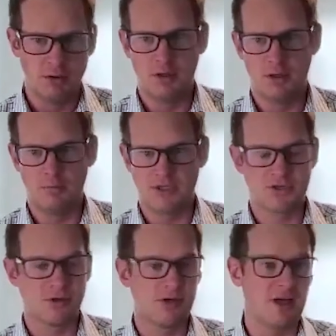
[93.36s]
It's
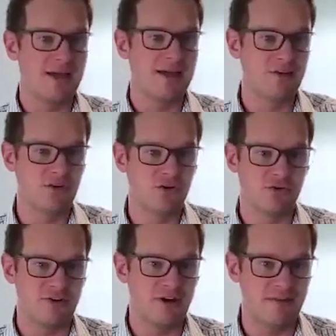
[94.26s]
certainly a lot easier
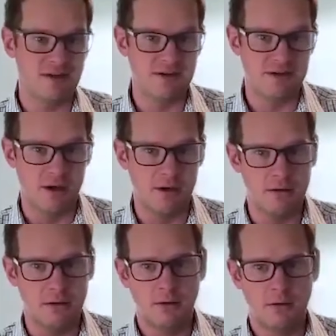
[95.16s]
said than
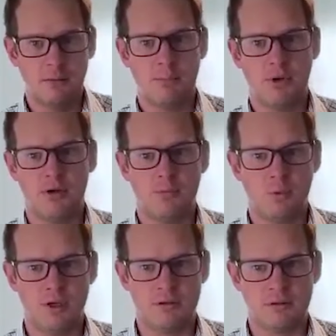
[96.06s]
done, but
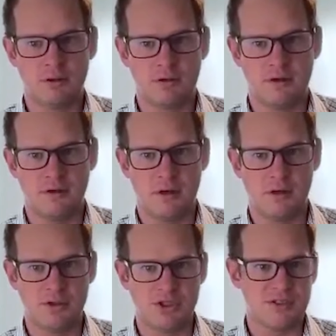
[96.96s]
with
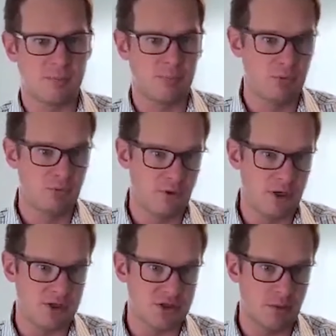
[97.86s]
technologies like
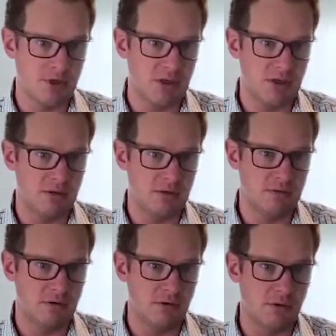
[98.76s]
BlueFletch coming
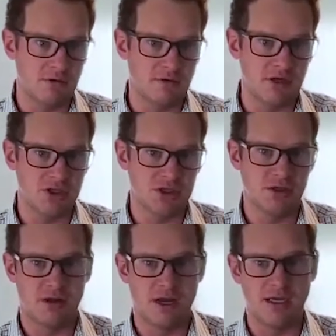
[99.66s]
into the organization
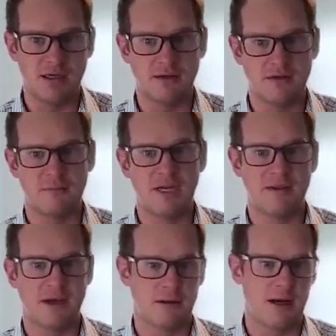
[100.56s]
and that's
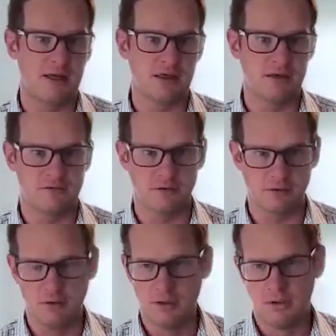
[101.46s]
made that a lot easier.